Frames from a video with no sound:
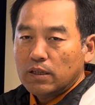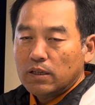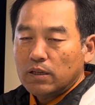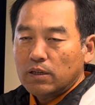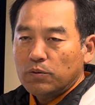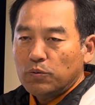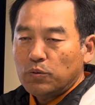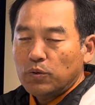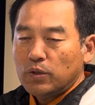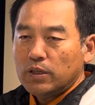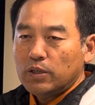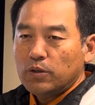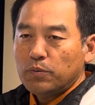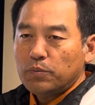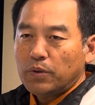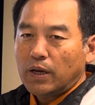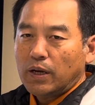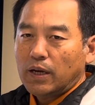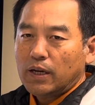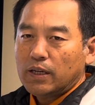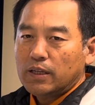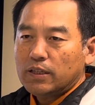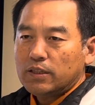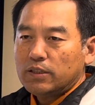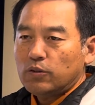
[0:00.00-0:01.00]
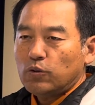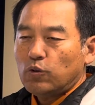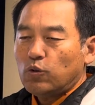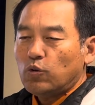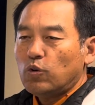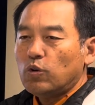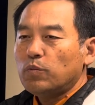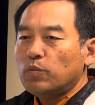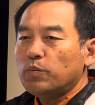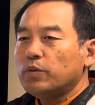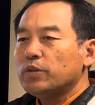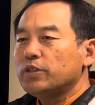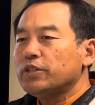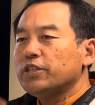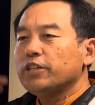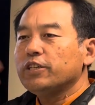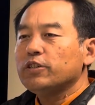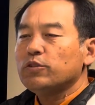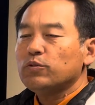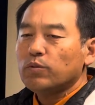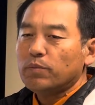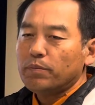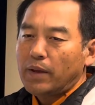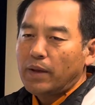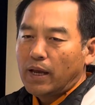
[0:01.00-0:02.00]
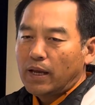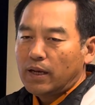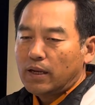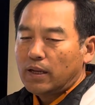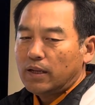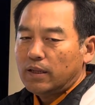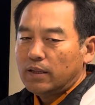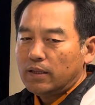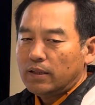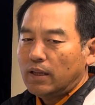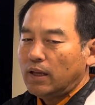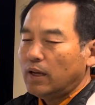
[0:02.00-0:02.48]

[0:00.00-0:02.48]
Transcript: when you're pregnant, your hormone change dramatically.